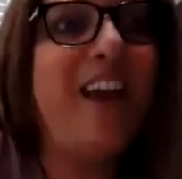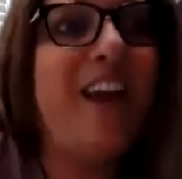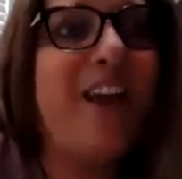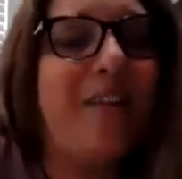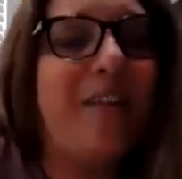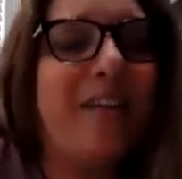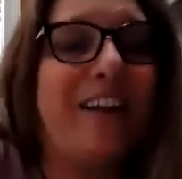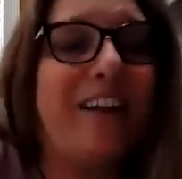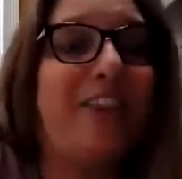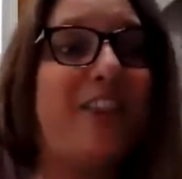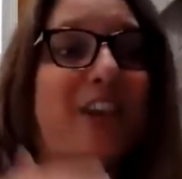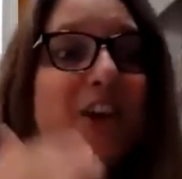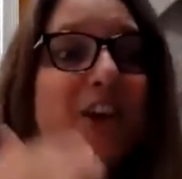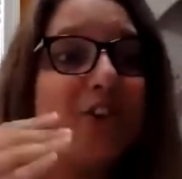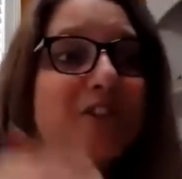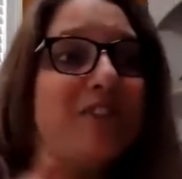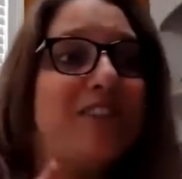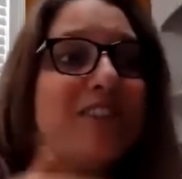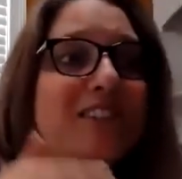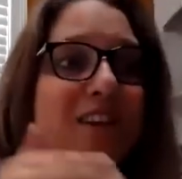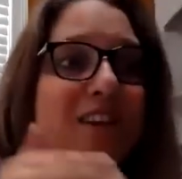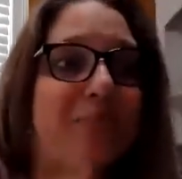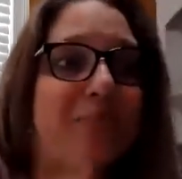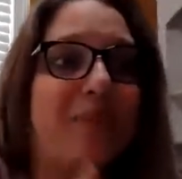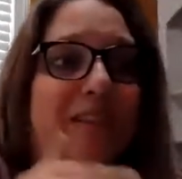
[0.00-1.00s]
Like, there
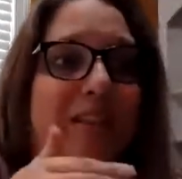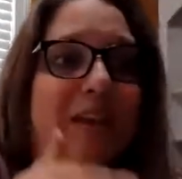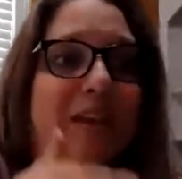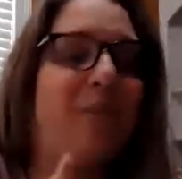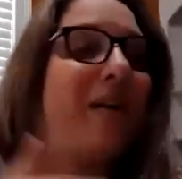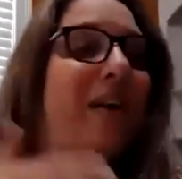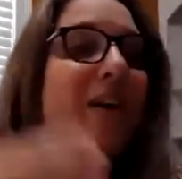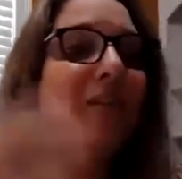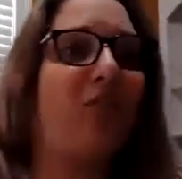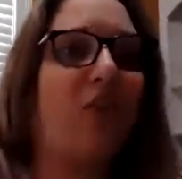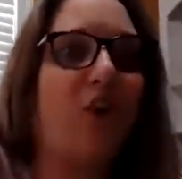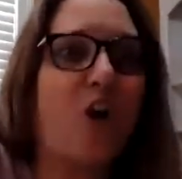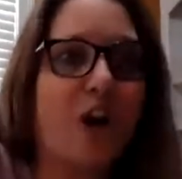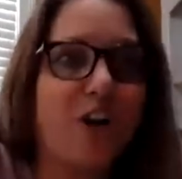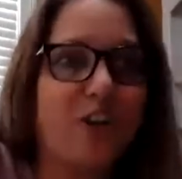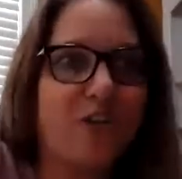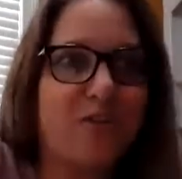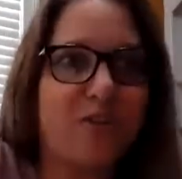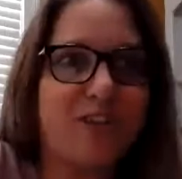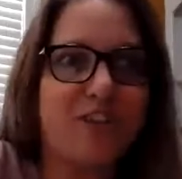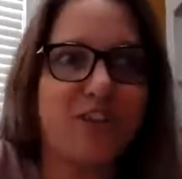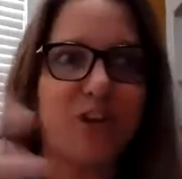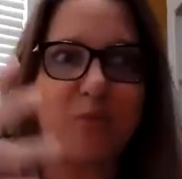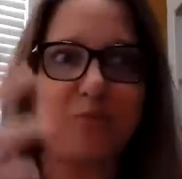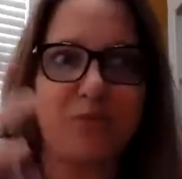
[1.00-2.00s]
is something that we have,
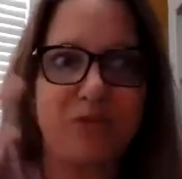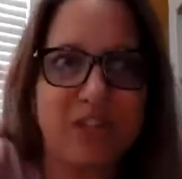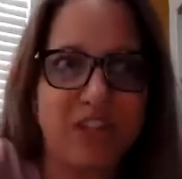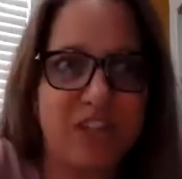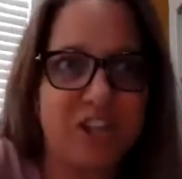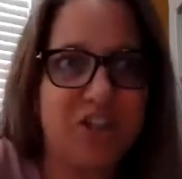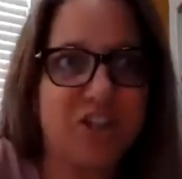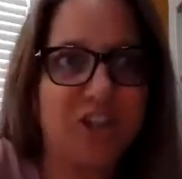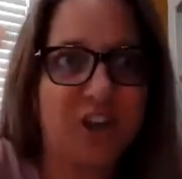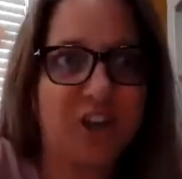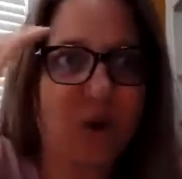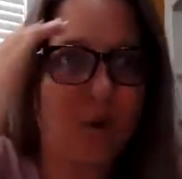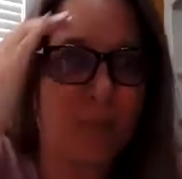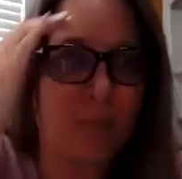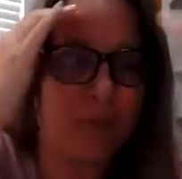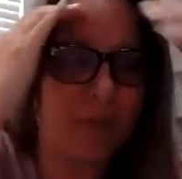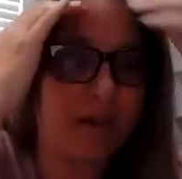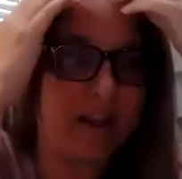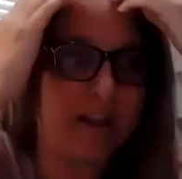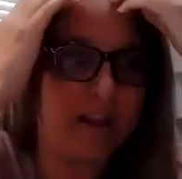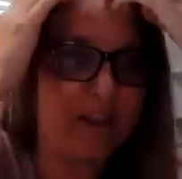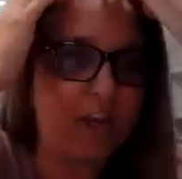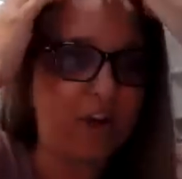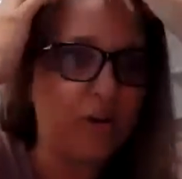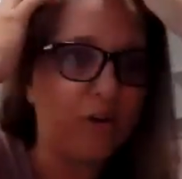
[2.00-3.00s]
laundry soap, dish soap,
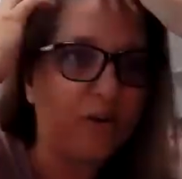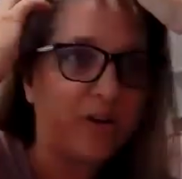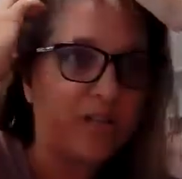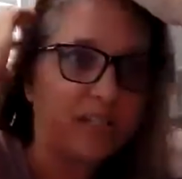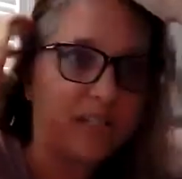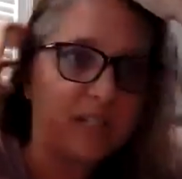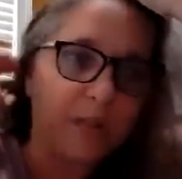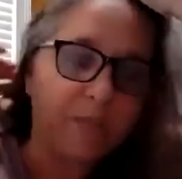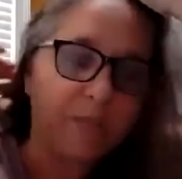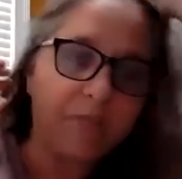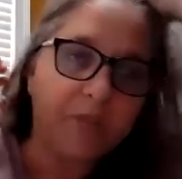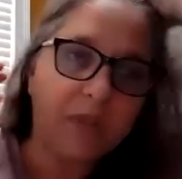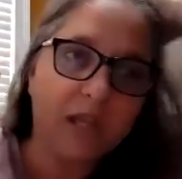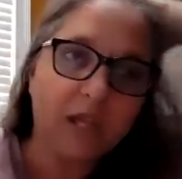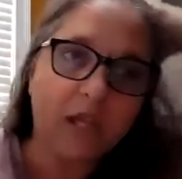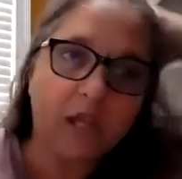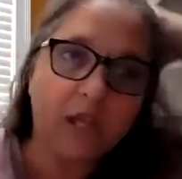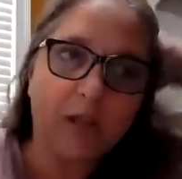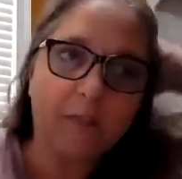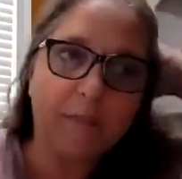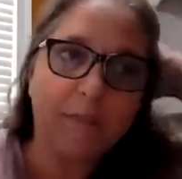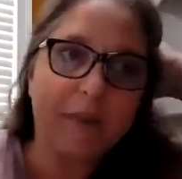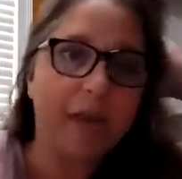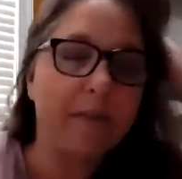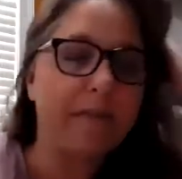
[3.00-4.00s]
like there is
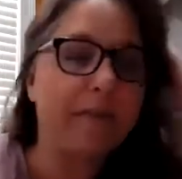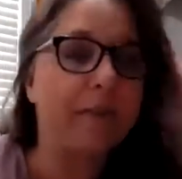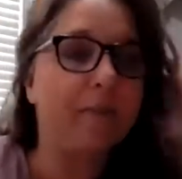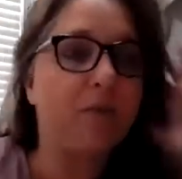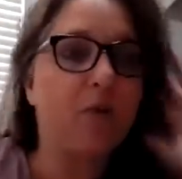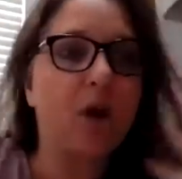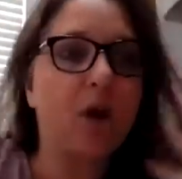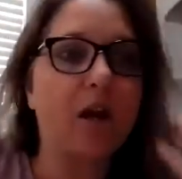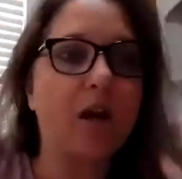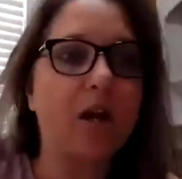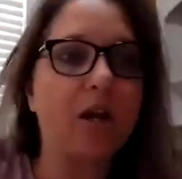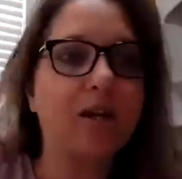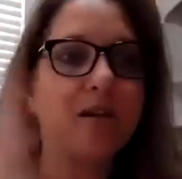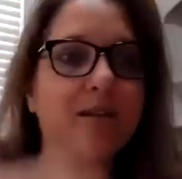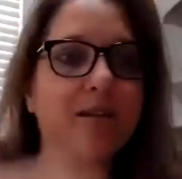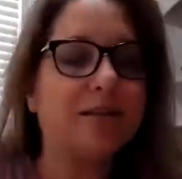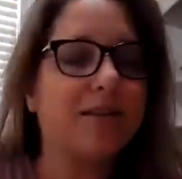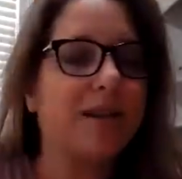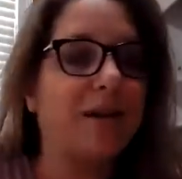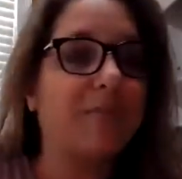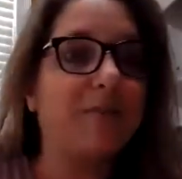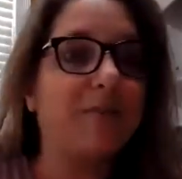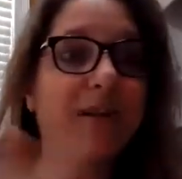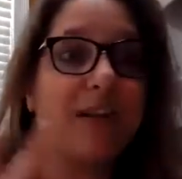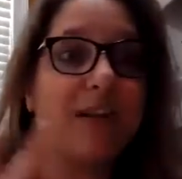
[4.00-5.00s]
something, baby products,
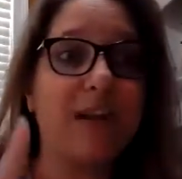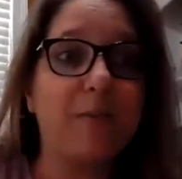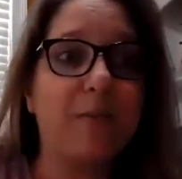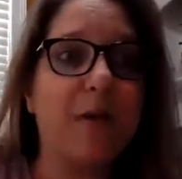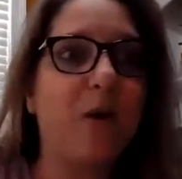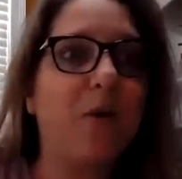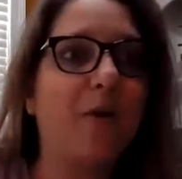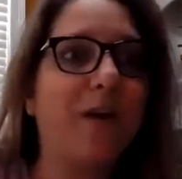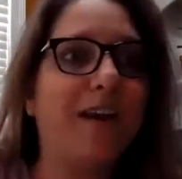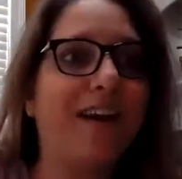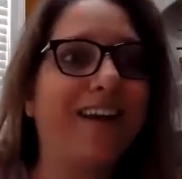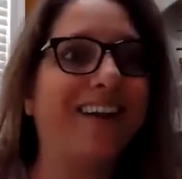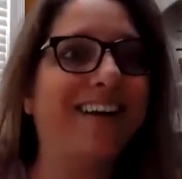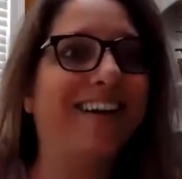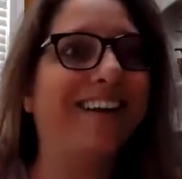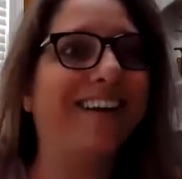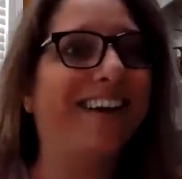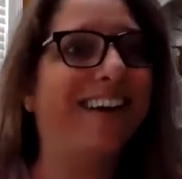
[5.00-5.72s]
I'm going to keep going,